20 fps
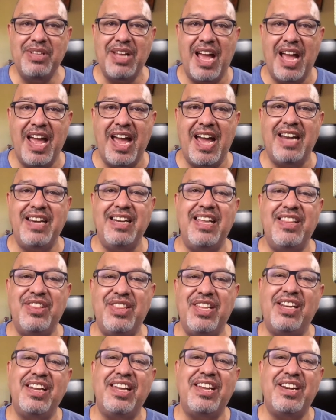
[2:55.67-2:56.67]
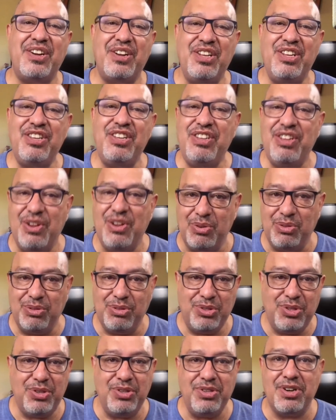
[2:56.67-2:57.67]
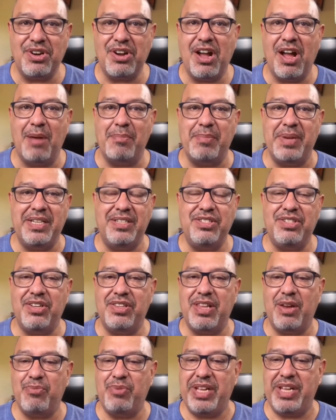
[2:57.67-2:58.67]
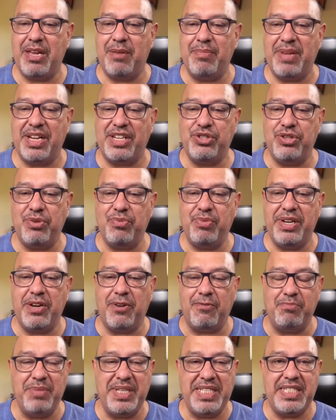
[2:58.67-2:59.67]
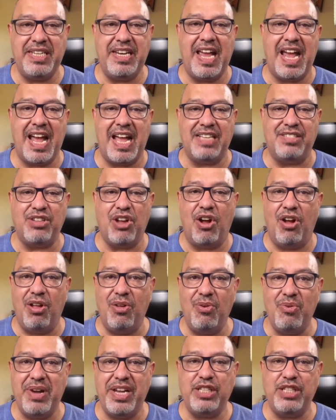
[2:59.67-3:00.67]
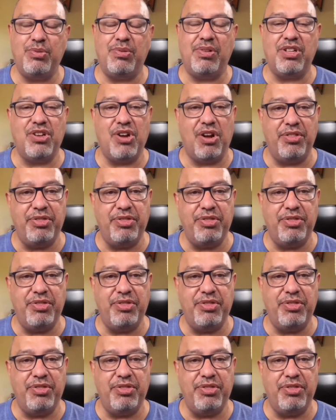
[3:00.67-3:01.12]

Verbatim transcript: add the letter Q to your comment so that we can make sure we don't miss it. As always, we'll go